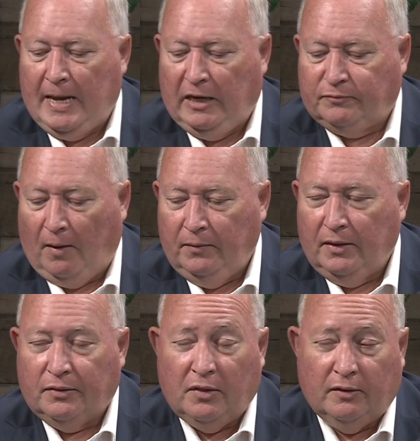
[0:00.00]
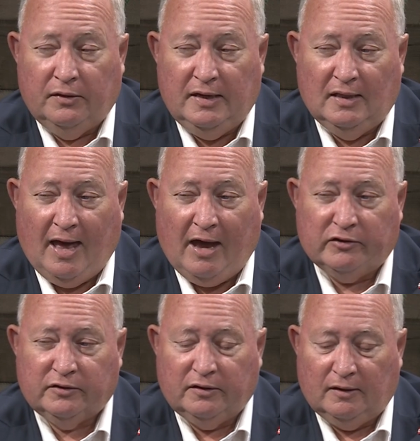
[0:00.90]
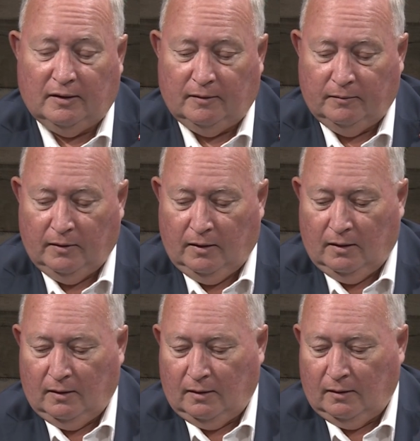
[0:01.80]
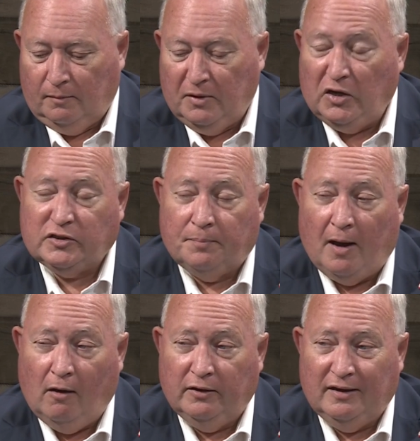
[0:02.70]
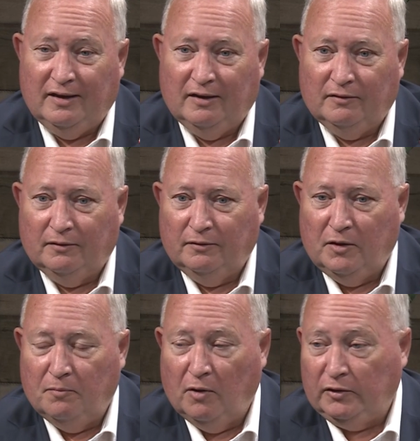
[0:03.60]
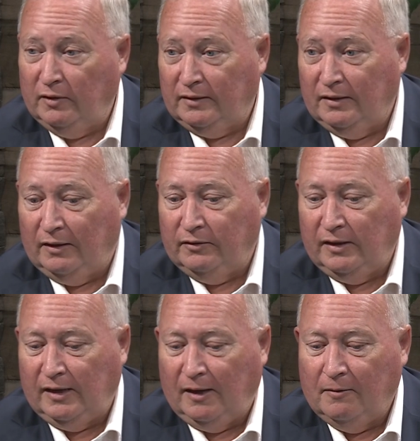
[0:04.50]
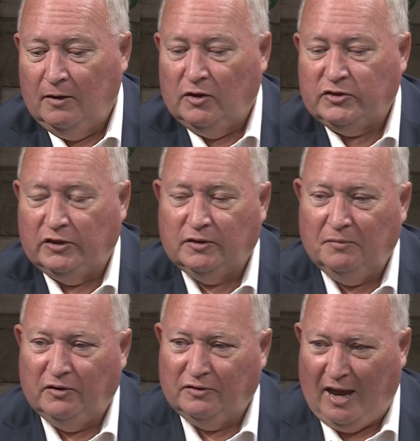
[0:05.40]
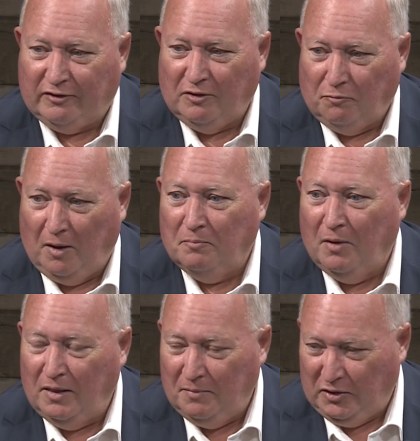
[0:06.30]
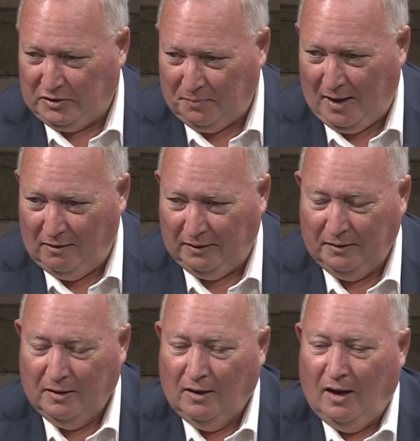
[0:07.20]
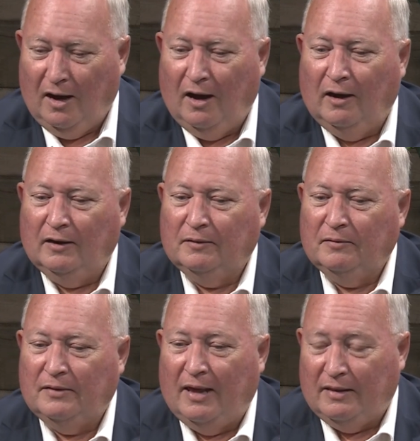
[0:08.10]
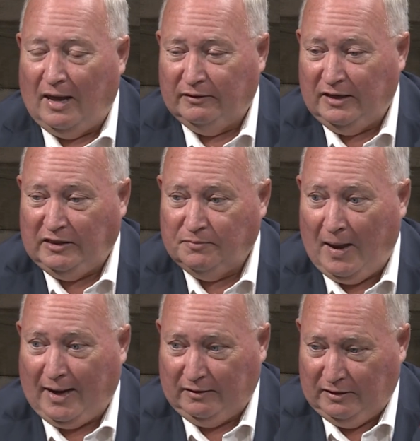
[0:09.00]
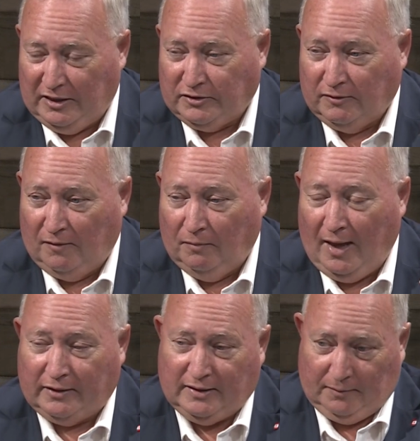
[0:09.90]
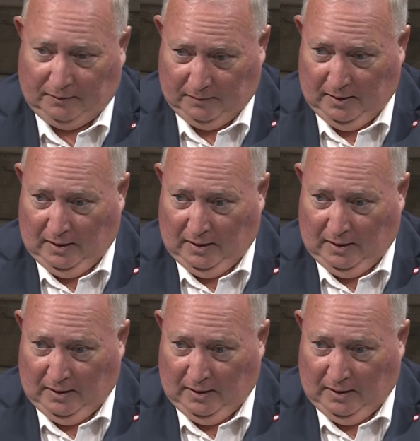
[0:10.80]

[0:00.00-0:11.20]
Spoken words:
It's probably the last municipality in New Brunswick that the system isn't actually run by the municipality. That dates back in the history of Blacks Harbour,